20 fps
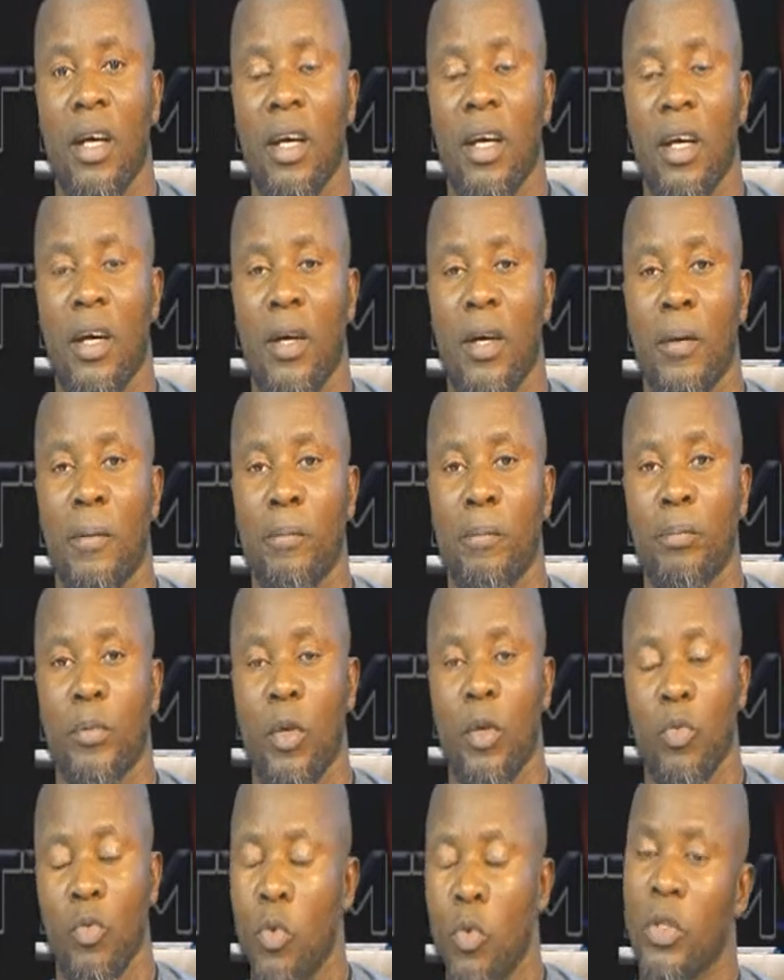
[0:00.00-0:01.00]

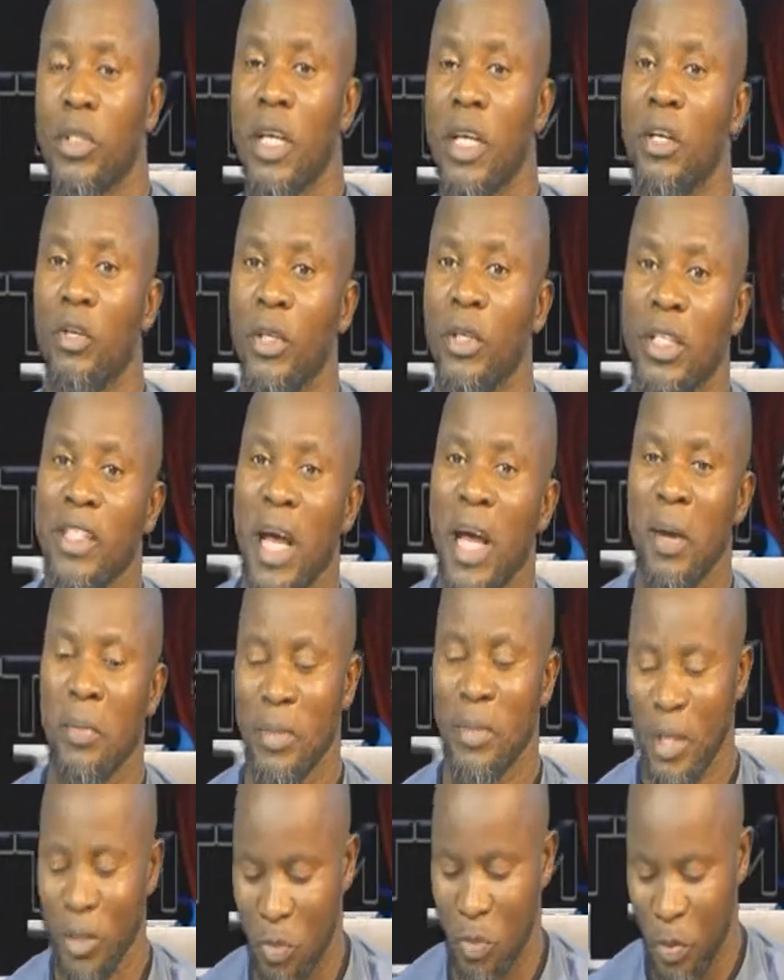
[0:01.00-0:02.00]
We'll tell you the
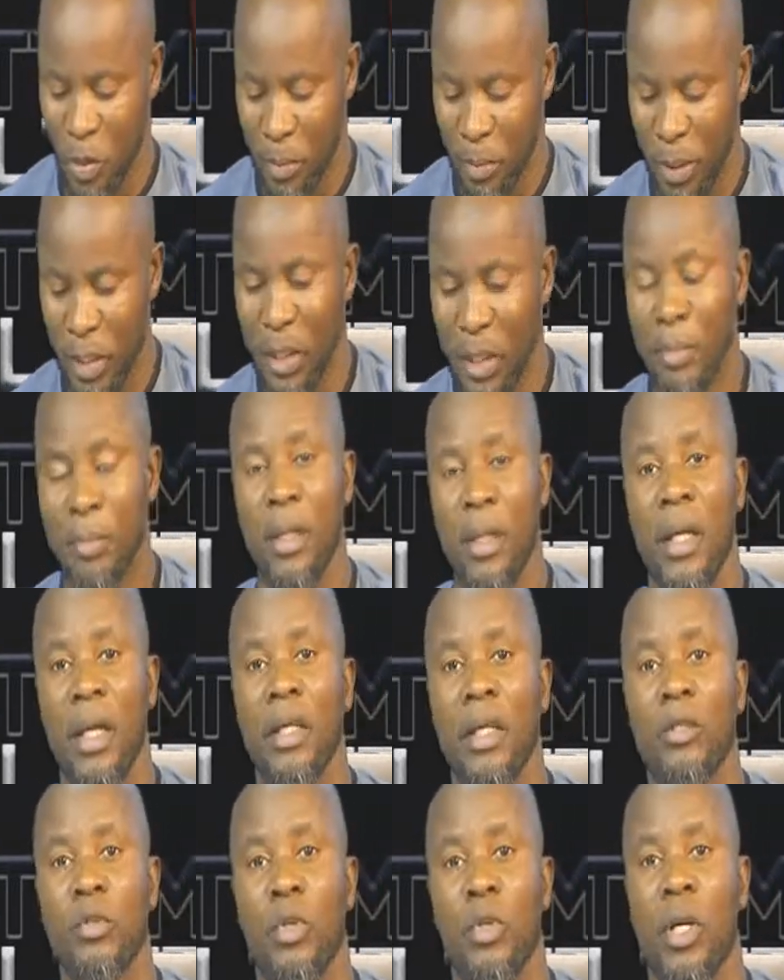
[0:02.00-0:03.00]
time that will be, but
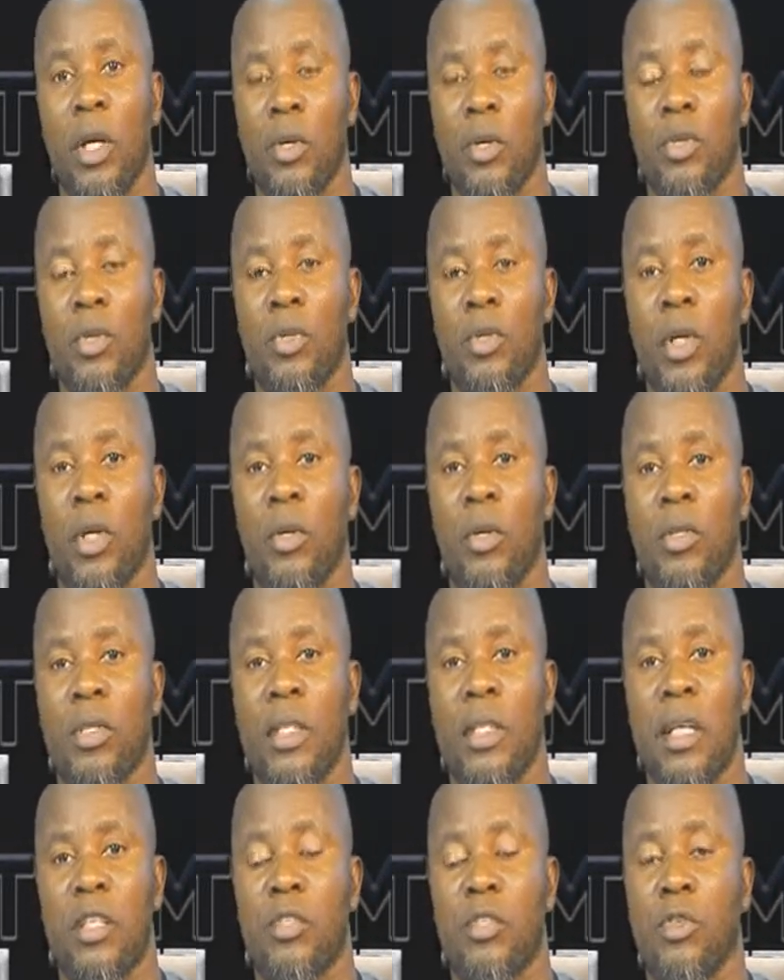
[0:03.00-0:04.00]
then you can also join us
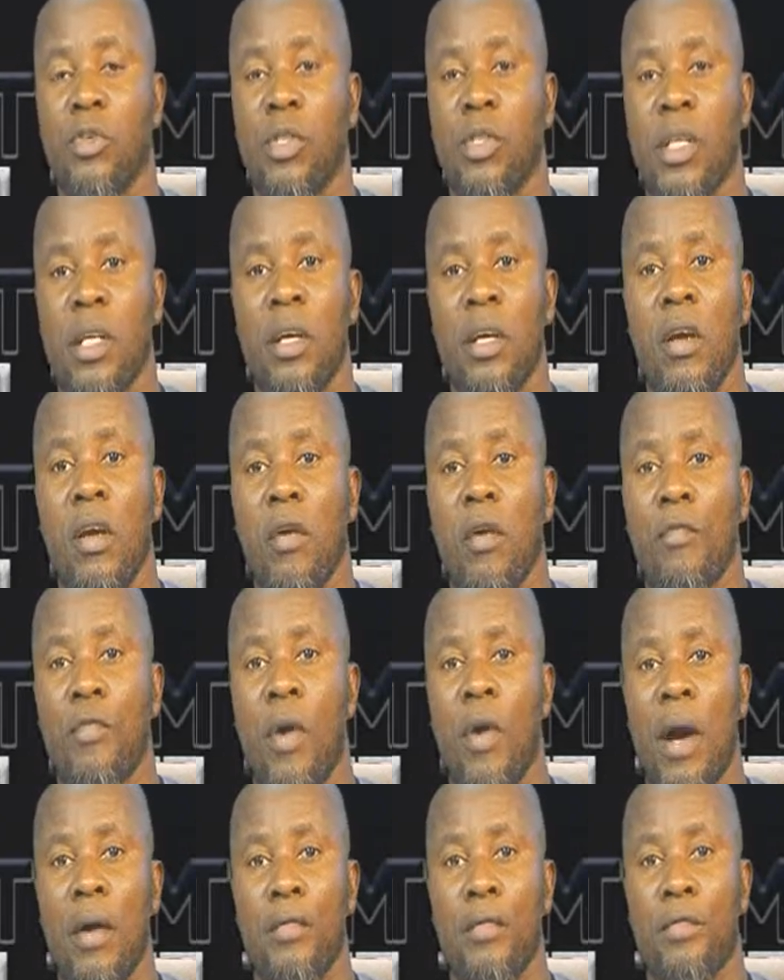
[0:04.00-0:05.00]
next Tuesday
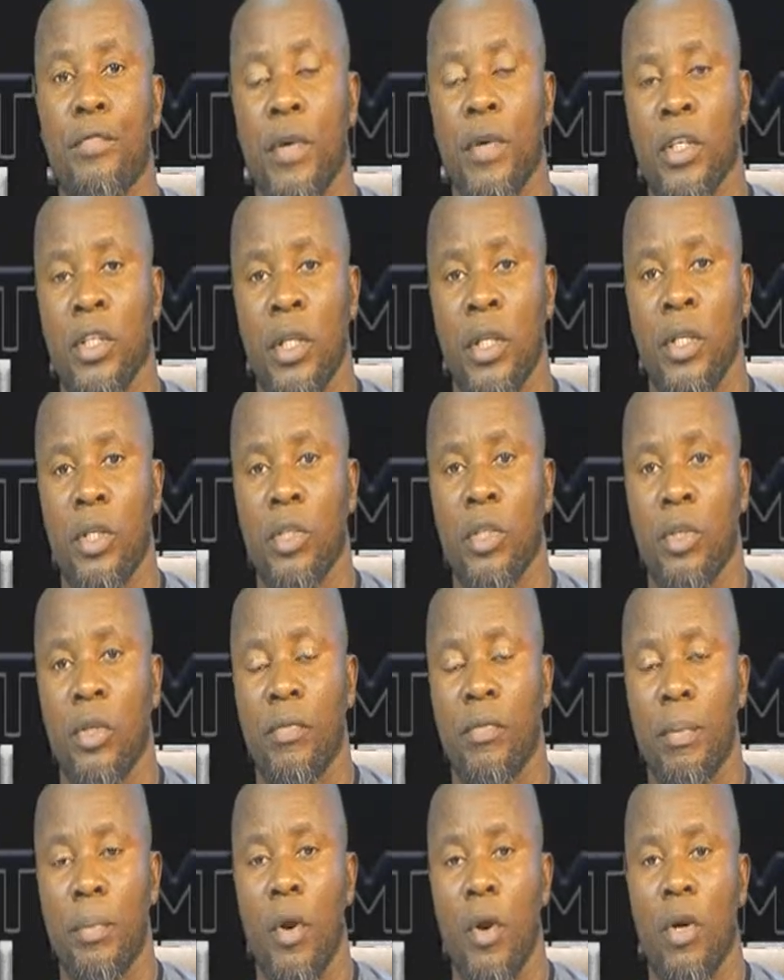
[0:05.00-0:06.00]
for a fresh edition
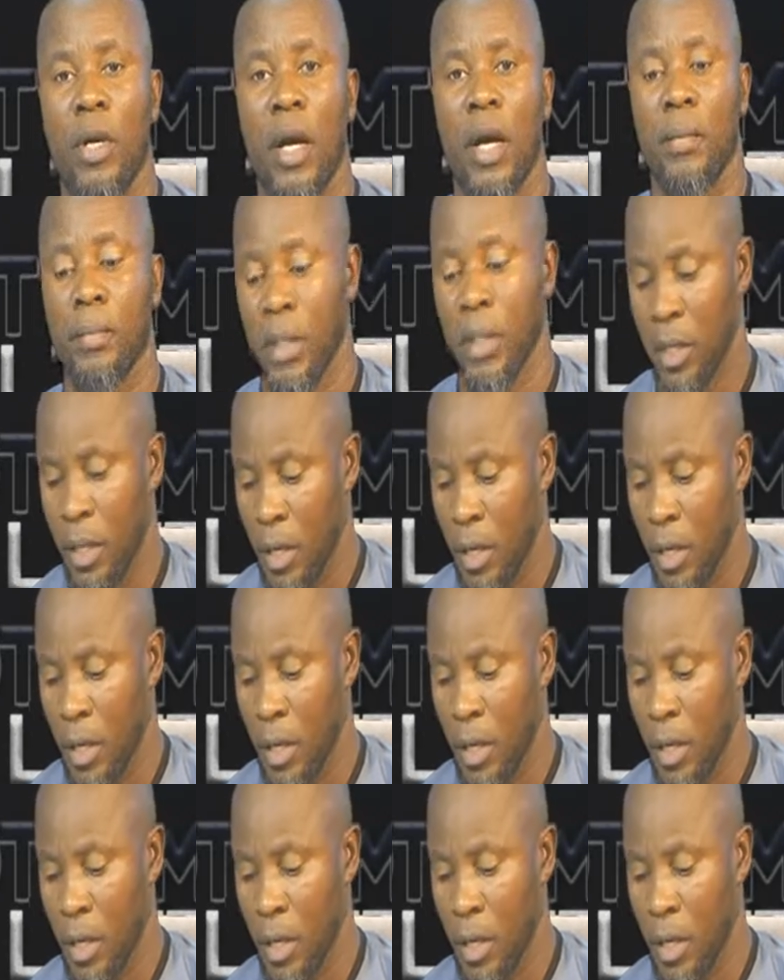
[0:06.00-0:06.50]
of the program,